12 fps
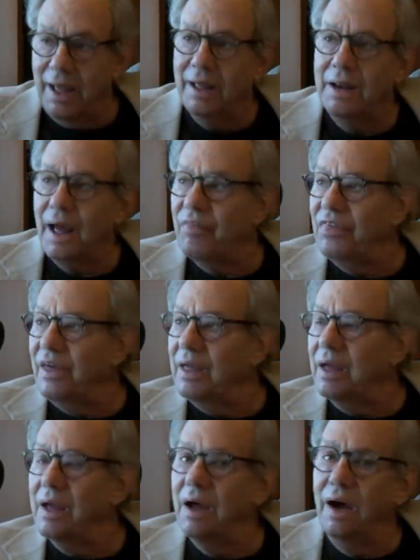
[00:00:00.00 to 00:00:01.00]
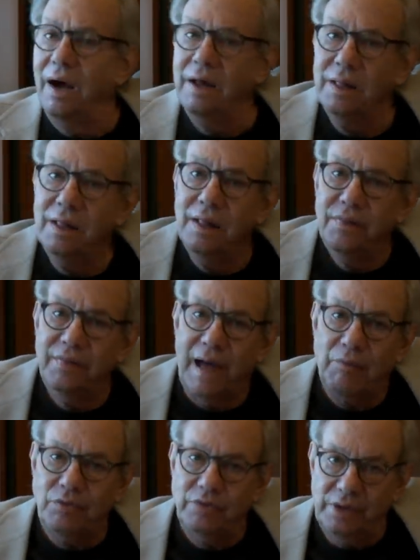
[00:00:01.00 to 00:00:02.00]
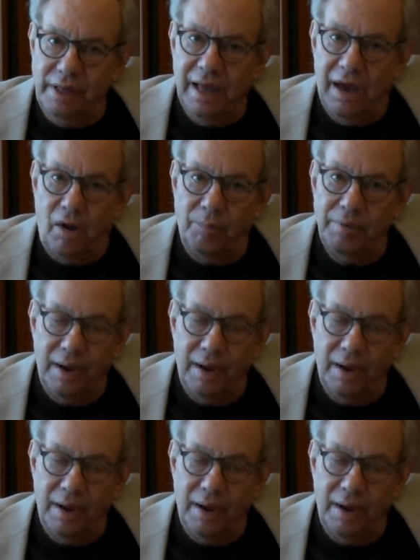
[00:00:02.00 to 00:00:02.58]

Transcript: and I think that would really help.